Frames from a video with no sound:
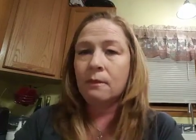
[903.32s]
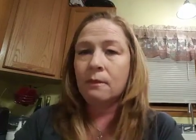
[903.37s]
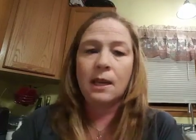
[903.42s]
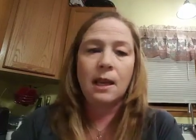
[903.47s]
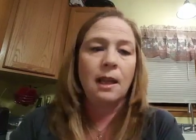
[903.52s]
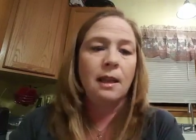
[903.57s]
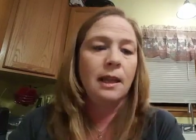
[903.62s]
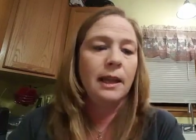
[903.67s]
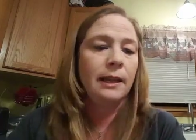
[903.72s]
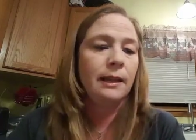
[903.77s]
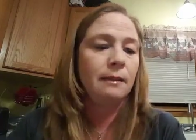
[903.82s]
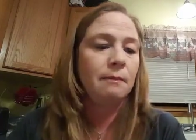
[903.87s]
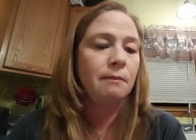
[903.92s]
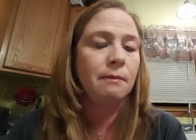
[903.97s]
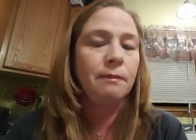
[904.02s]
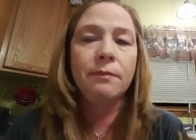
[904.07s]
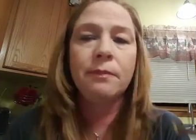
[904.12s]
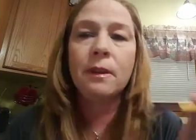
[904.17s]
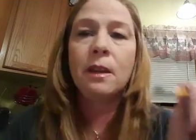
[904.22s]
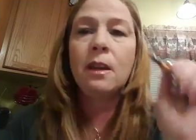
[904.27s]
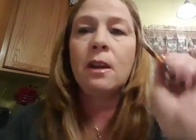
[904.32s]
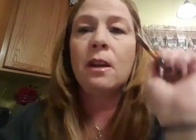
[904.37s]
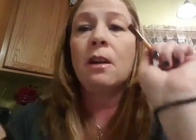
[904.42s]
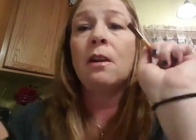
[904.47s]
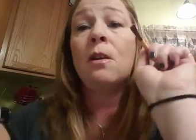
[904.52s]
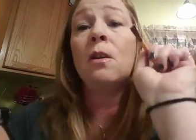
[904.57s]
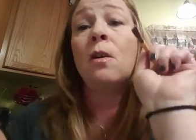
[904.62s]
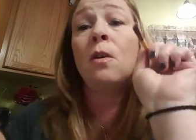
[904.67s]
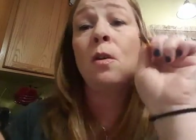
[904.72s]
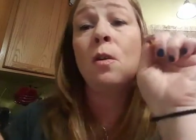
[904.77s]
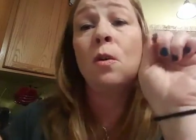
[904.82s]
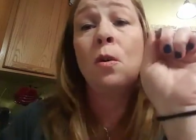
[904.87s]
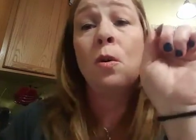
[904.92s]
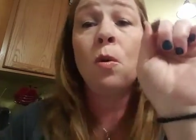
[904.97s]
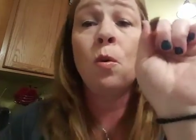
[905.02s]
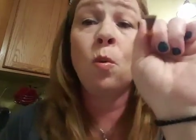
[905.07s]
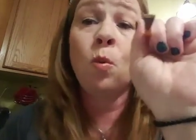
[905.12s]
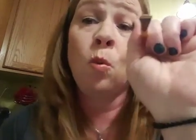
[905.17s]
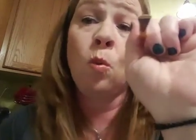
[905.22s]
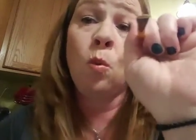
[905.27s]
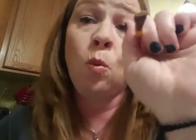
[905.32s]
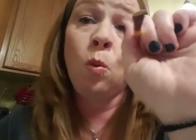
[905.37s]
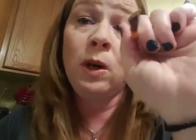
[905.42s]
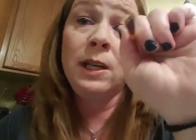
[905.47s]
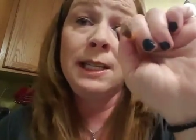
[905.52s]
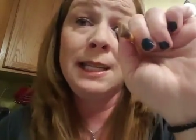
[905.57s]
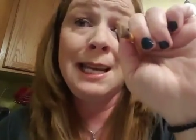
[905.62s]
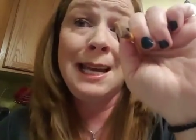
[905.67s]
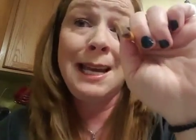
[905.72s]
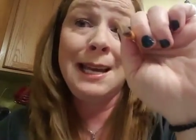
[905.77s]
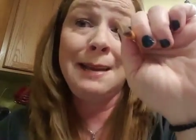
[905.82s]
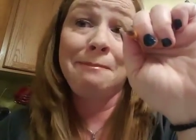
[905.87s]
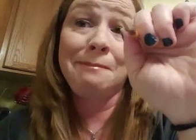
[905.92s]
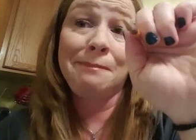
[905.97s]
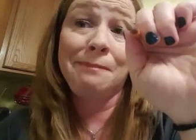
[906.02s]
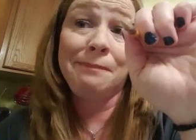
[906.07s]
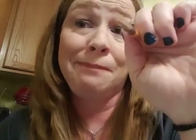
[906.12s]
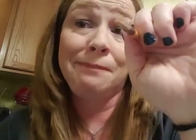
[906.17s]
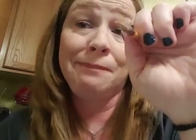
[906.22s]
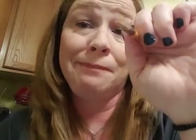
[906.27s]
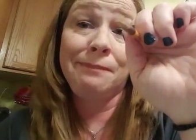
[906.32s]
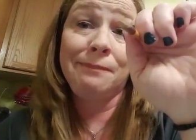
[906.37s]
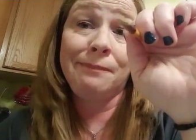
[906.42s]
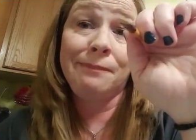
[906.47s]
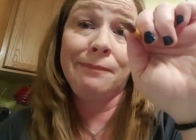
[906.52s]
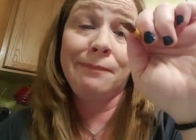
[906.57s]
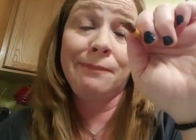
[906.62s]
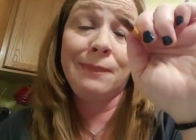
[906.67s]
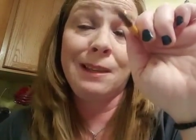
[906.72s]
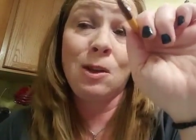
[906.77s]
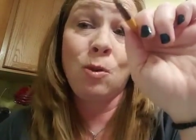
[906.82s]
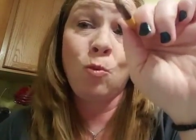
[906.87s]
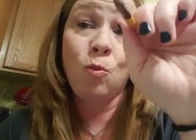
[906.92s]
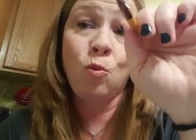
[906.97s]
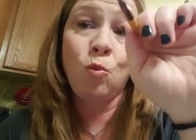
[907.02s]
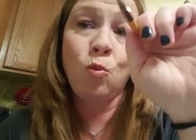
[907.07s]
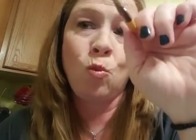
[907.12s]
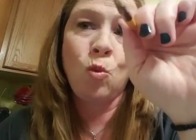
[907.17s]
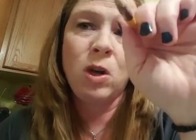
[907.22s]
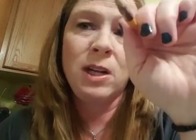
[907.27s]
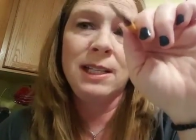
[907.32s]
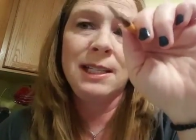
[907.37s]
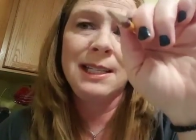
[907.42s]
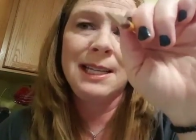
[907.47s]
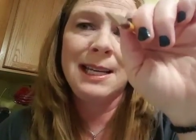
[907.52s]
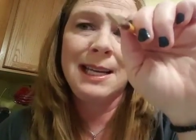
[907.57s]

I like it. One time in